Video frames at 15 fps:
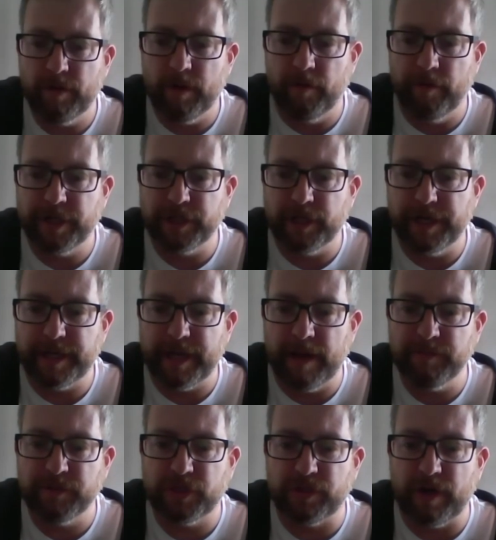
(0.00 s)
originally
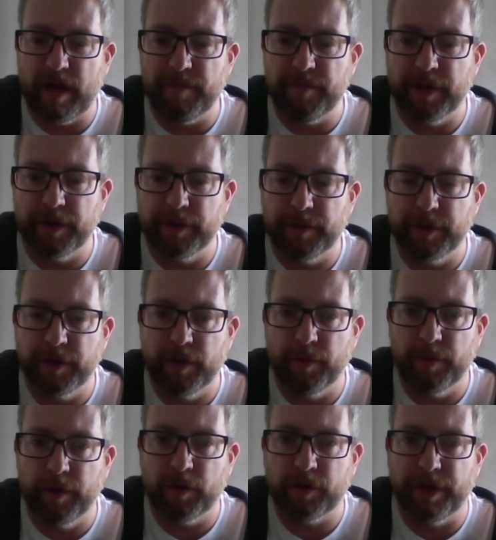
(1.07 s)
came to Tranmere,
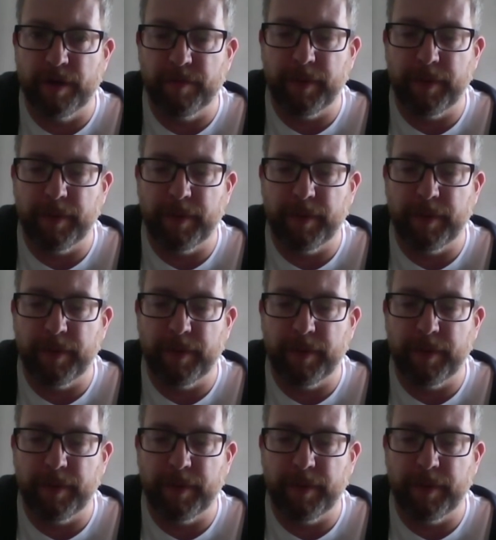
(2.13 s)
they're looking at